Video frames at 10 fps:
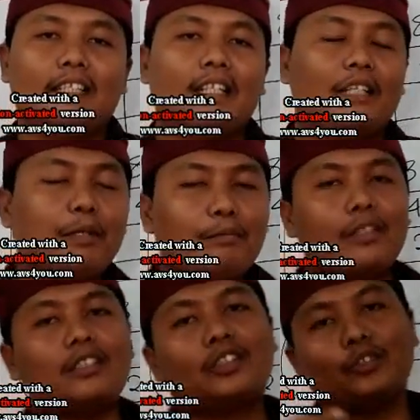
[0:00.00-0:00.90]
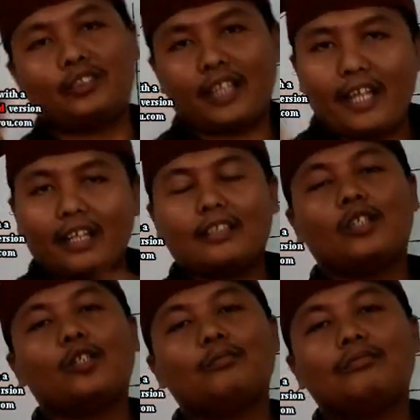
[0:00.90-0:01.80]
Remember to try at
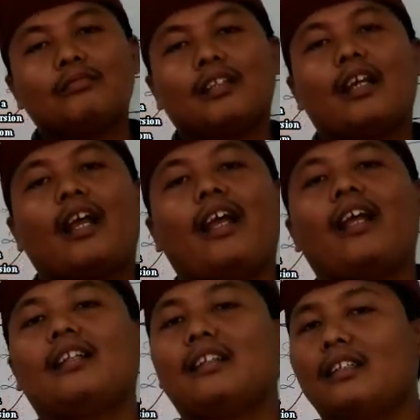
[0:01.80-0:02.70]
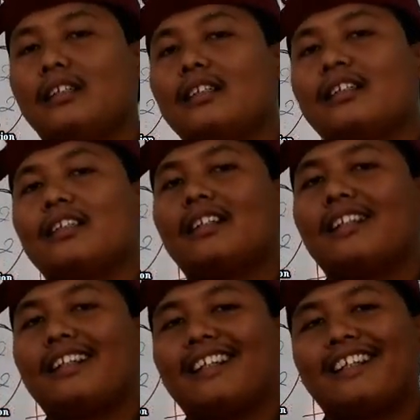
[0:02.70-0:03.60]
home and
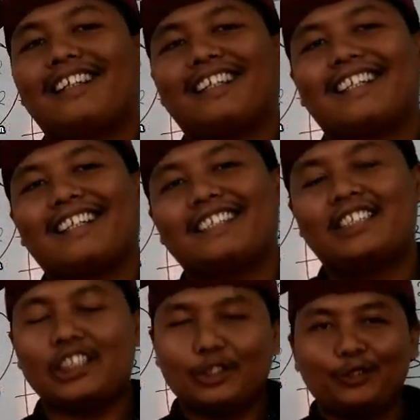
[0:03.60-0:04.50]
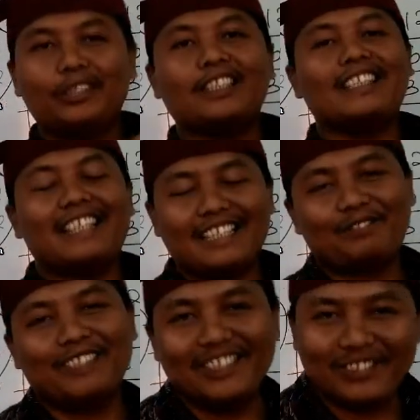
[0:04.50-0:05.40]
see you in the next
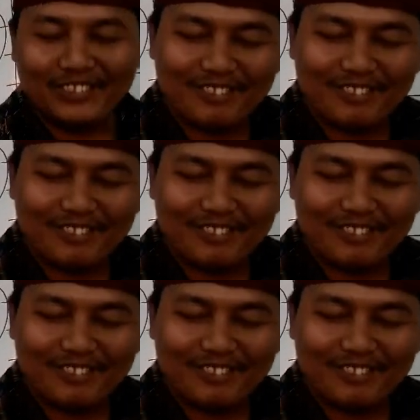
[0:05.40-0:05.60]
video.